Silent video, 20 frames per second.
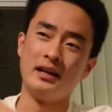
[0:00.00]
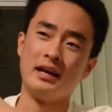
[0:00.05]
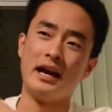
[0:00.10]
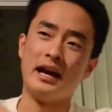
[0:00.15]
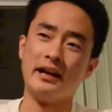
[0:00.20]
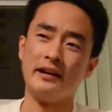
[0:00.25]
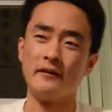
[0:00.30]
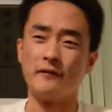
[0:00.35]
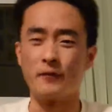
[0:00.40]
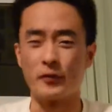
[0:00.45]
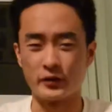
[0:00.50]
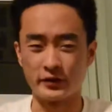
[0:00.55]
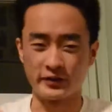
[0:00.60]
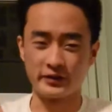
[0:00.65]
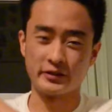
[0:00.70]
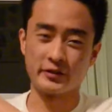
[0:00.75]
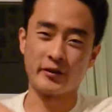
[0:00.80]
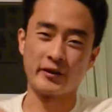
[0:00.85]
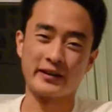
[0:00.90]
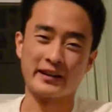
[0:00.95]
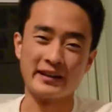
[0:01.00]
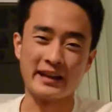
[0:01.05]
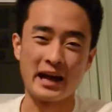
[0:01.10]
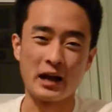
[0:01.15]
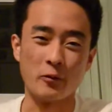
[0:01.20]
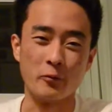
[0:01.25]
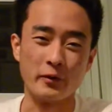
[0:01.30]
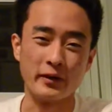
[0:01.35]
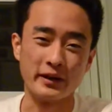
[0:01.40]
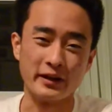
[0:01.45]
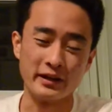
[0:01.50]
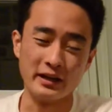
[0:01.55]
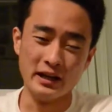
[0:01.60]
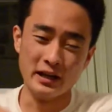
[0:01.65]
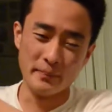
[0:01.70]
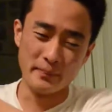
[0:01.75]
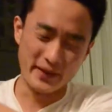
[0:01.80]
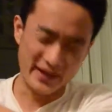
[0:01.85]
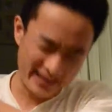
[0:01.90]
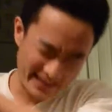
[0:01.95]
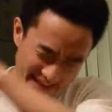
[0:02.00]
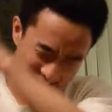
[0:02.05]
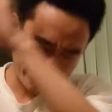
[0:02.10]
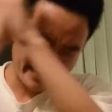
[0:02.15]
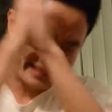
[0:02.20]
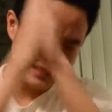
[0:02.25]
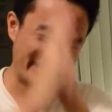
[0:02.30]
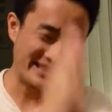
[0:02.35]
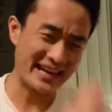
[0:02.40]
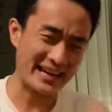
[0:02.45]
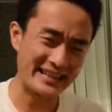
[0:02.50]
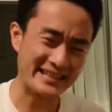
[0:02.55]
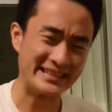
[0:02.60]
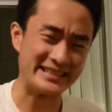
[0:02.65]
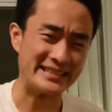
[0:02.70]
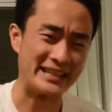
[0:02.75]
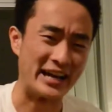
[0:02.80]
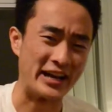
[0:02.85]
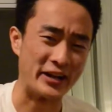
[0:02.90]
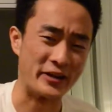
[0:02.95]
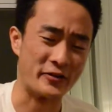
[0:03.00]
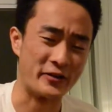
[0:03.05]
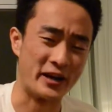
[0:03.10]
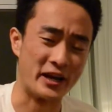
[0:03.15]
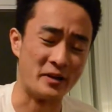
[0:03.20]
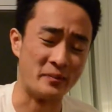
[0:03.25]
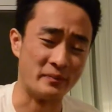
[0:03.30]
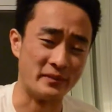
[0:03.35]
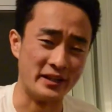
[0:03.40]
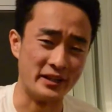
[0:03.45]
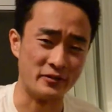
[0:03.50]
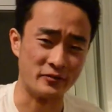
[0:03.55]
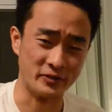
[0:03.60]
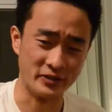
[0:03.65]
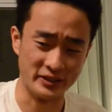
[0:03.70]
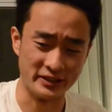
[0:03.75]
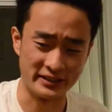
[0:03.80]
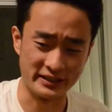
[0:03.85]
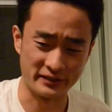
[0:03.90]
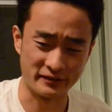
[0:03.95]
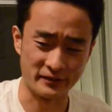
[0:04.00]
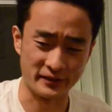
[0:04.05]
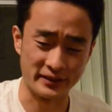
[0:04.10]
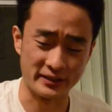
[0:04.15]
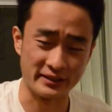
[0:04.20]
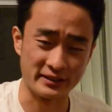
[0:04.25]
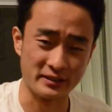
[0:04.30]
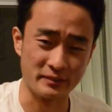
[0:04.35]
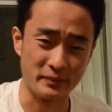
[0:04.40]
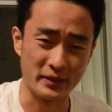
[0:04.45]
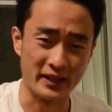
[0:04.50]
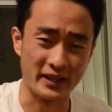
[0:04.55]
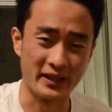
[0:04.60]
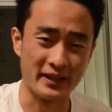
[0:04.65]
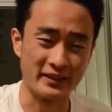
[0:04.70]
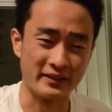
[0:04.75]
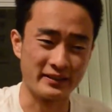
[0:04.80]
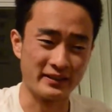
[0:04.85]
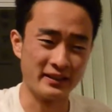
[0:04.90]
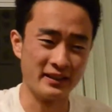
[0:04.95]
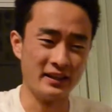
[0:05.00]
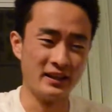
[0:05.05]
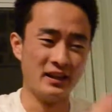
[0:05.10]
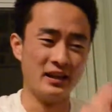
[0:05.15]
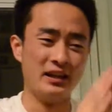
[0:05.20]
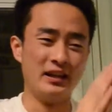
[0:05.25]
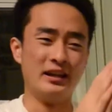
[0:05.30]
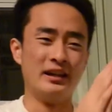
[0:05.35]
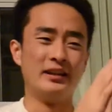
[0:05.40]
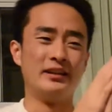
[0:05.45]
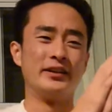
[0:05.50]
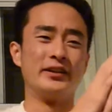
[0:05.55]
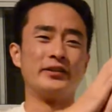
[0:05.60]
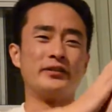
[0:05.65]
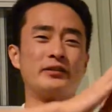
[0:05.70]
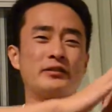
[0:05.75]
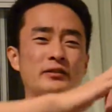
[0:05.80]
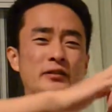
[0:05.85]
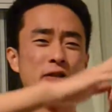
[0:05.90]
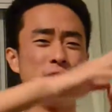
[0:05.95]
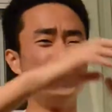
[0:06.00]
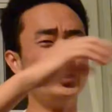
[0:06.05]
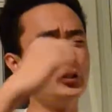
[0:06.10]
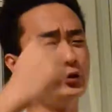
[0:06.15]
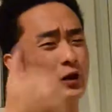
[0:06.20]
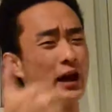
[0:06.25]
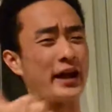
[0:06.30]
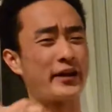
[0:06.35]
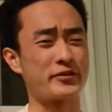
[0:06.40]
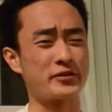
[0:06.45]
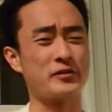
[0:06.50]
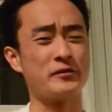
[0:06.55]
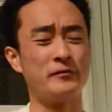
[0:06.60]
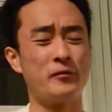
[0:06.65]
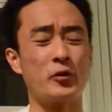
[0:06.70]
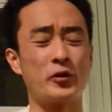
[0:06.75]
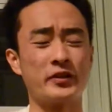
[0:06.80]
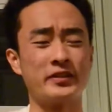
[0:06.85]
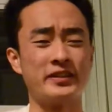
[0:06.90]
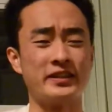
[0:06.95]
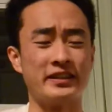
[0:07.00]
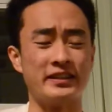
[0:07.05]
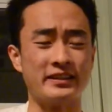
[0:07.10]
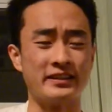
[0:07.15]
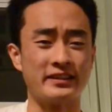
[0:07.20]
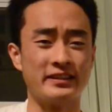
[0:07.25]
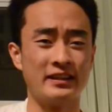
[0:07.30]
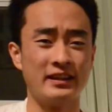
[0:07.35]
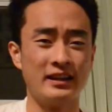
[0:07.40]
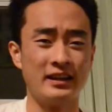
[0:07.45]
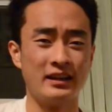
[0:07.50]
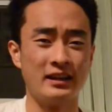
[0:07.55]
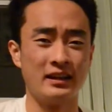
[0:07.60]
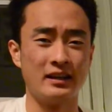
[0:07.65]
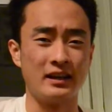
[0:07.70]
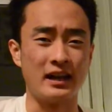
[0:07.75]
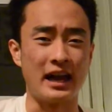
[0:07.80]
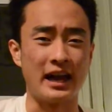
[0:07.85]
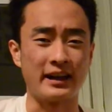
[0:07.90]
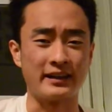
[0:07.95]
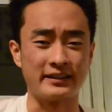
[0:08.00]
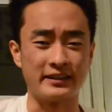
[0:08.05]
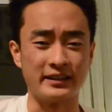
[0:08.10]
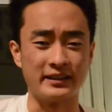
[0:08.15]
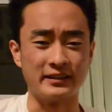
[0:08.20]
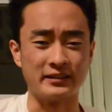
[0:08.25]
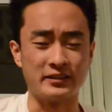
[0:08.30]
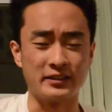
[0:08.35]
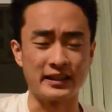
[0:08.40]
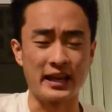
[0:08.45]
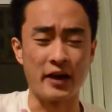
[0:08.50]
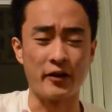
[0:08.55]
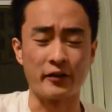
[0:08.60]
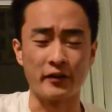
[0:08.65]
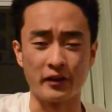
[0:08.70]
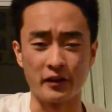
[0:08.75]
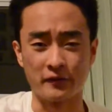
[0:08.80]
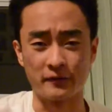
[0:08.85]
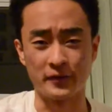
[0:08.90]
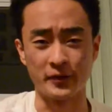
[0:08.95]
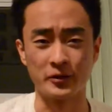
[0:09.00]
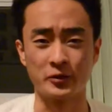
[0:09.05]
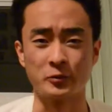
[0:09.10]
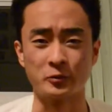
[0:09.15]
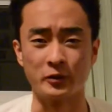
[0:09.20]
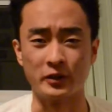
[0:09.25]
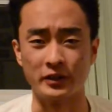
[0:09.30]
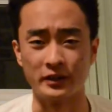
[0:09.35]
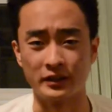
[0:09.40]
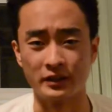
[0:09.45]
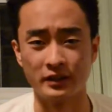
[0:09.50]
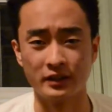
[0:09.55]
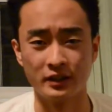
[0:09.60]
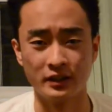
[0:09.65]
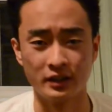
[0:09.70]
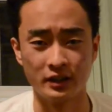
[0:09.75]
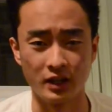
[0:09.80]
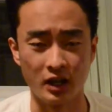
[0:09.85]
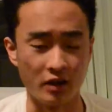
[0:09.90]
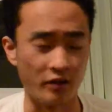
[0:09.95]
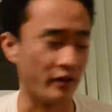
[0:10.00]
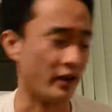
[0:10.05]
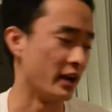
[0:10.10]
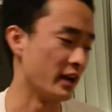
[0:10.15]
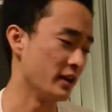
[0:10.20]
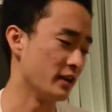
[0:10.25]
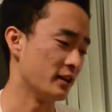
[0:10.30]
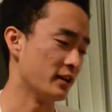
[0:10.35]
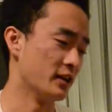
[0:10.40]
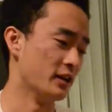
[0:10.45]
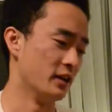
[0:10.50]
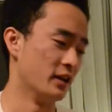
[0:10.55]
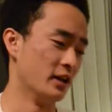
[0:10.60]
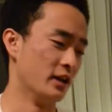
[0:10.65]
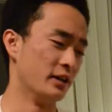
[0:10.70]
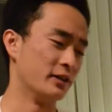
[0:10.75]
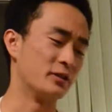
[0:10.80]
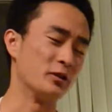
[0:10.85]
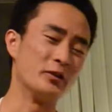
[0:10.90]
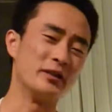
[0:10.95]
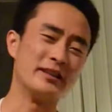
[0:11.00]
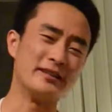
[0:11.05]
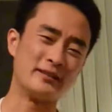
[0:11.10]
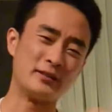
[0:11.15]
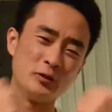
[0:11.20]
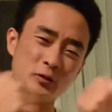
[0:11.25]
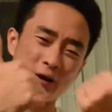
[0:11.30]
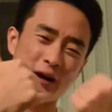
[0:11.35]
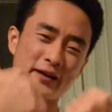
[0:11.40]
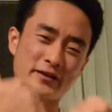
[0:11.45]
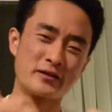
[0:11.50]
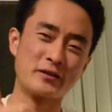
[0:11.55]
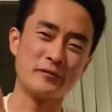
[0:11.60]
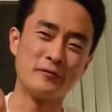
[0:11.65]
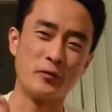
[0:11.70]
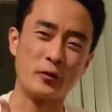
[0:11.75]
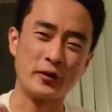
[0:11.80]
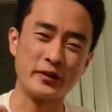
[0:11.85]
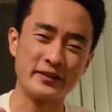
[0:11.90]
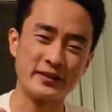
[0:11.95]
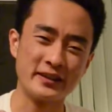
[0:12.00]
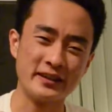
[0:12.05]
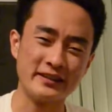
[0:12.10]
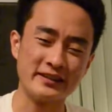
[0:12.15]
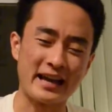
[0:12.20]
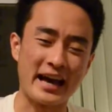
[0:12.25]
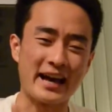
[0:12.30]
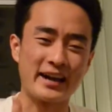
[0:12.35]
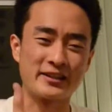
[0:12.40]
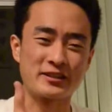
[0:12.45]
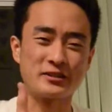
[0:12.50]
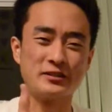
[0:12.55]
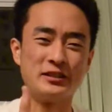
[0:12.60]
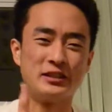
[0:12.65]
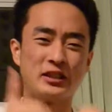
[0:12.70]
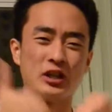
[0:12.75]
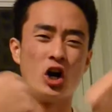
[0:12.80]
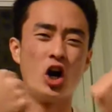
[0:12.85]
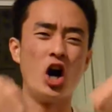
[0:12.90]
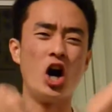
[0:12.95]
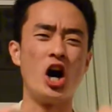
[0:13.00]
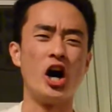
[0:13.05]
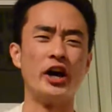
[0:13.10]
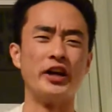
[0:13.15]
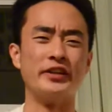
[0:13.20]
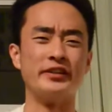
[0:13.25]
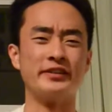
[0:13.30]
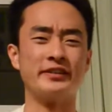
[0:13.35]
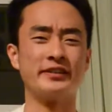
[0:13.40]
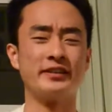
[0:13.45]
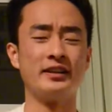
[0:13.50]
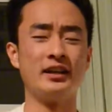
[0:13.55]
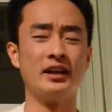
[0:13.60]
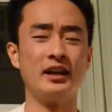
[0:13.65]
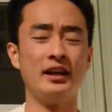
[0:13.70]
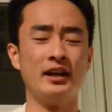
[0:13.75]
and the force is directed that way. But in the second diagram, it's really different because there's two extra forces acting to counter the first one. All right, so these two extra forces actually cause